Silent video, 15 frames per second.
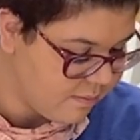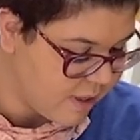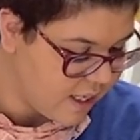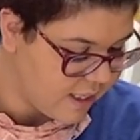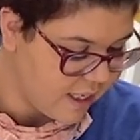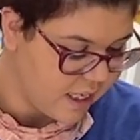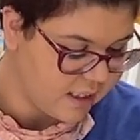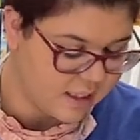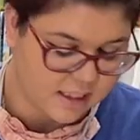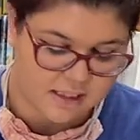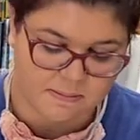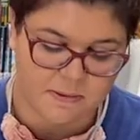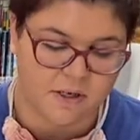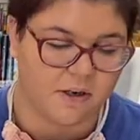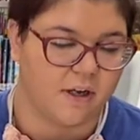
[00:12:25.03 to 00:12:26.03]
But yeah,
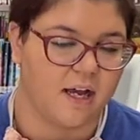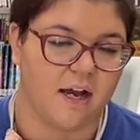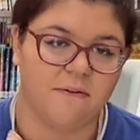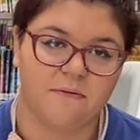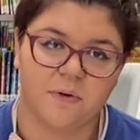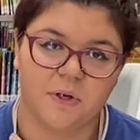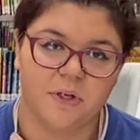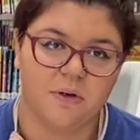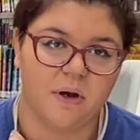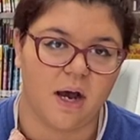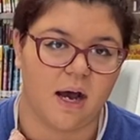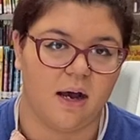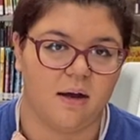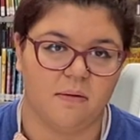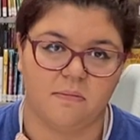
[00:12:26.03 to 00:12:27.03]
that's about all I have for you.
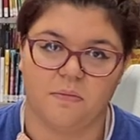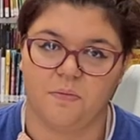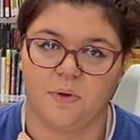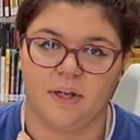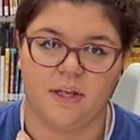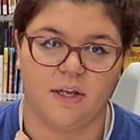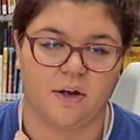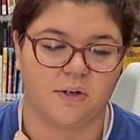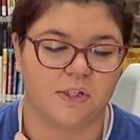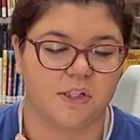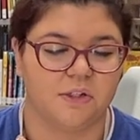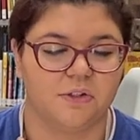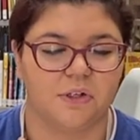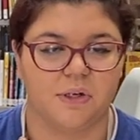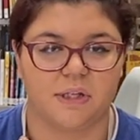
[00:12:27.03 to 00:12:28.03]
We are
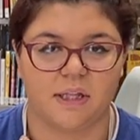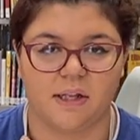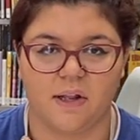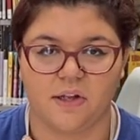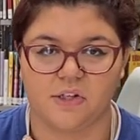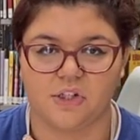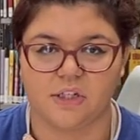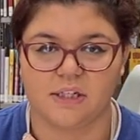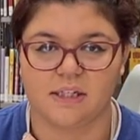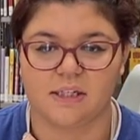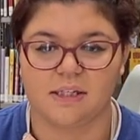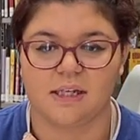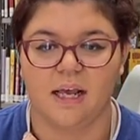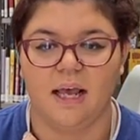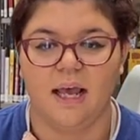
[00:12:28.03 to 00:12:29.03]
still doing the
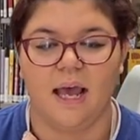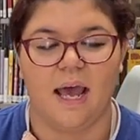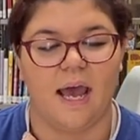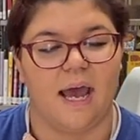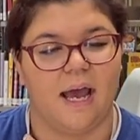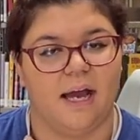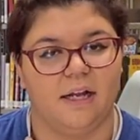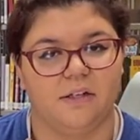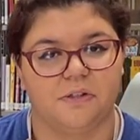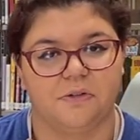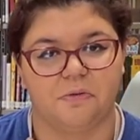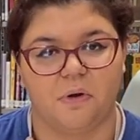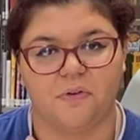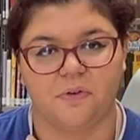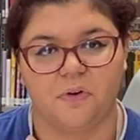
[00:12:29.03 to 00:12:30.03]
lunches at
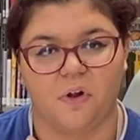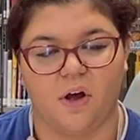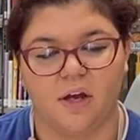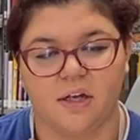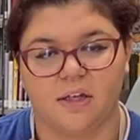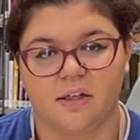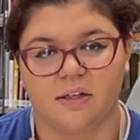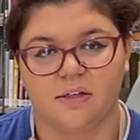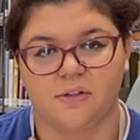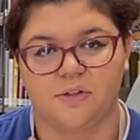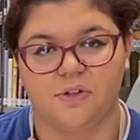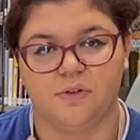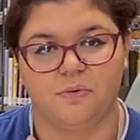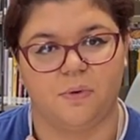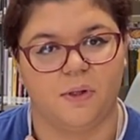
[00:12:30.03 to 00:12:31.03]
12 o'clock
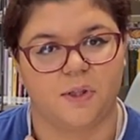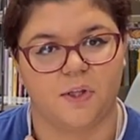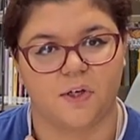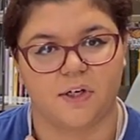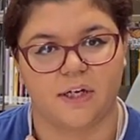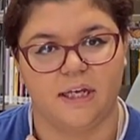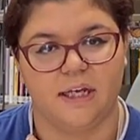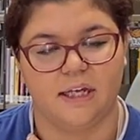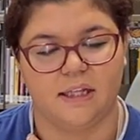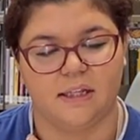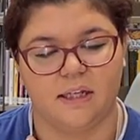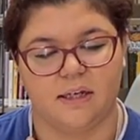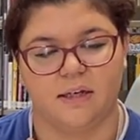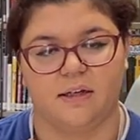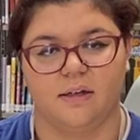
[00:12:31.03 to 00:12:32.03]
to 1:30
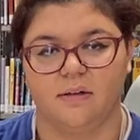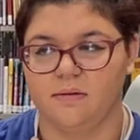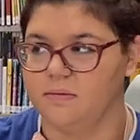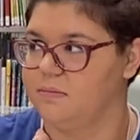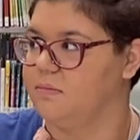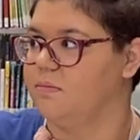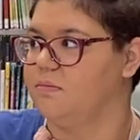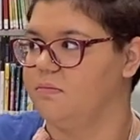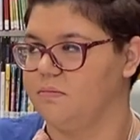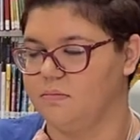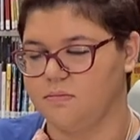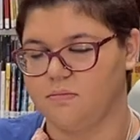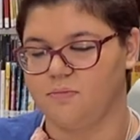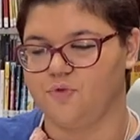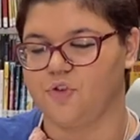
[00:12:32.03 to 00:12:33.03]
in the
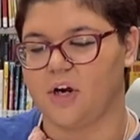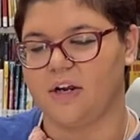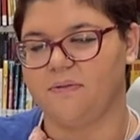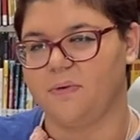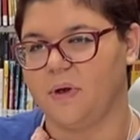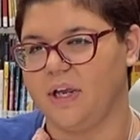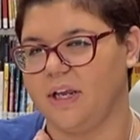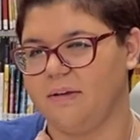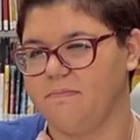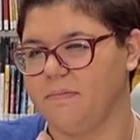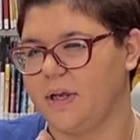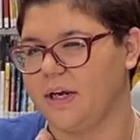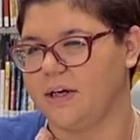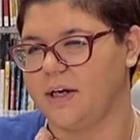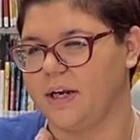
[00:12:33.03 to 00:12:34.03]
driveway
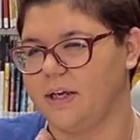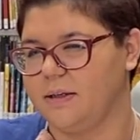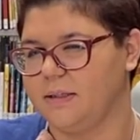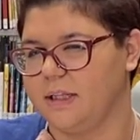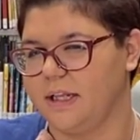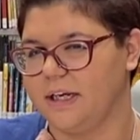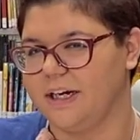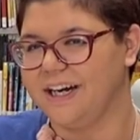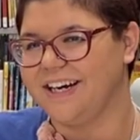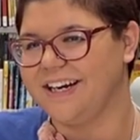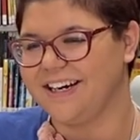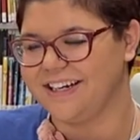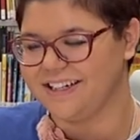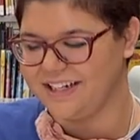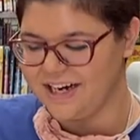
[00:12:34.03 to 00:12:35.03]
area
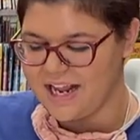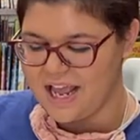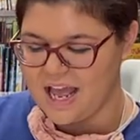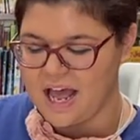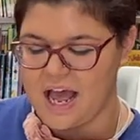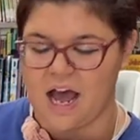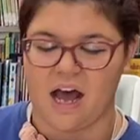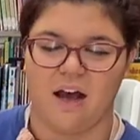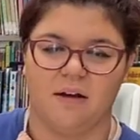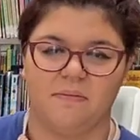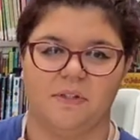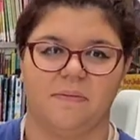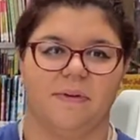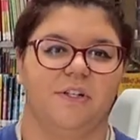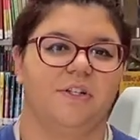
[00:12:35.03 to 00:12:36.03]
there.
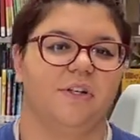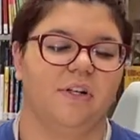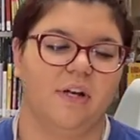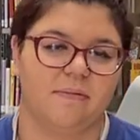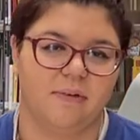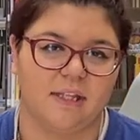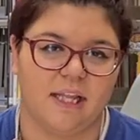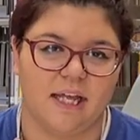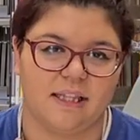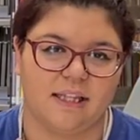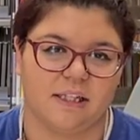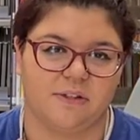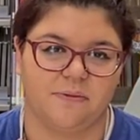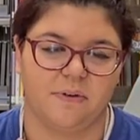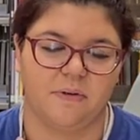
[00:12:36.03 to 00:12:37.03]
So make sure you come to that.
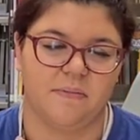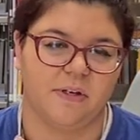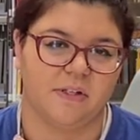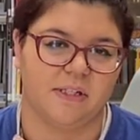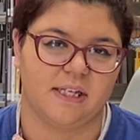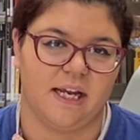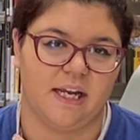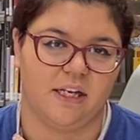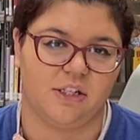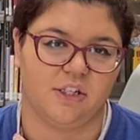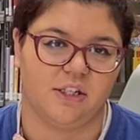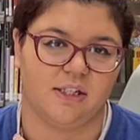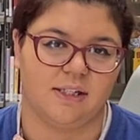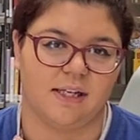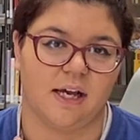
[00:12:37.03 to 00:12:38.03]
That's free meals to
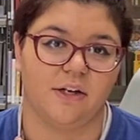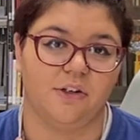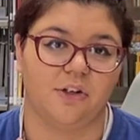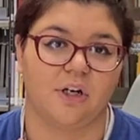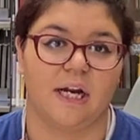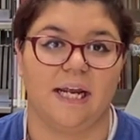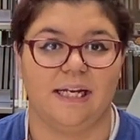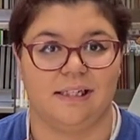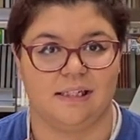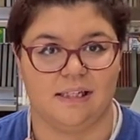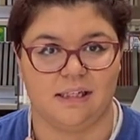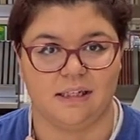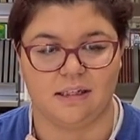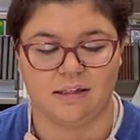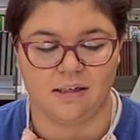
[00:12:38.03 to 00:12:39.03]
ages under
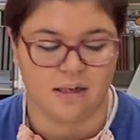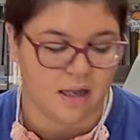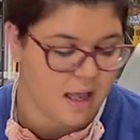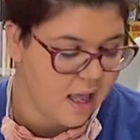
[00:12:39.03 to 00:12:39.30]
18.